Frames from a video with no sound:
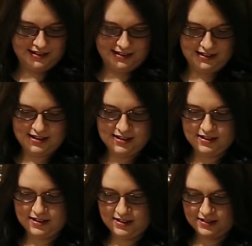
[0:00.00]
I think
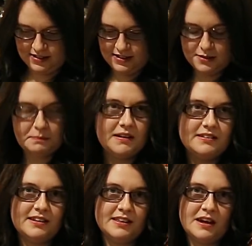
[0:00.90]
this
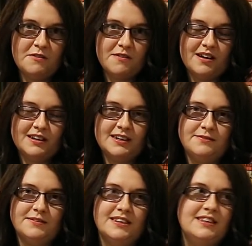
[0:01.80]
parcel
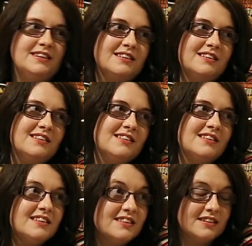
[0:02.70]
arrived like
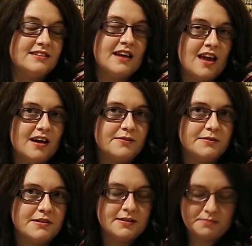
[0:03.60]
the day
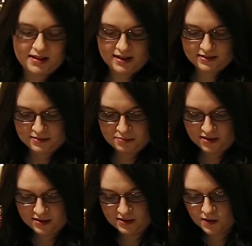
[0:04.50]
after I did my last
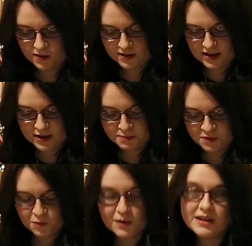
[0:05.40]
haul. I've
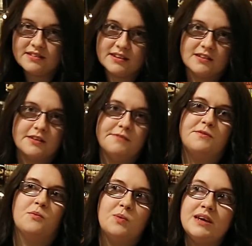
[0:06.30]
been waiting on it
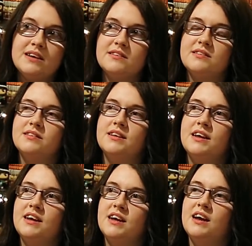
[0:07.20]
for weeks,
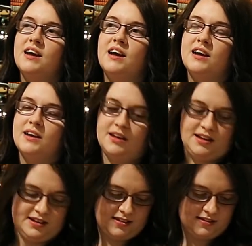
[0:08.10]

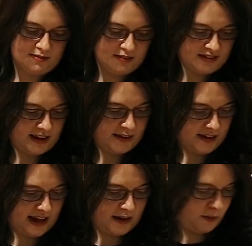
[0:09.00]
and it didn't take
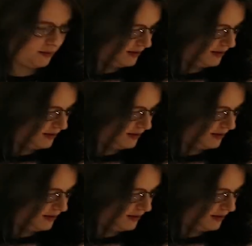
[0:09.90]
out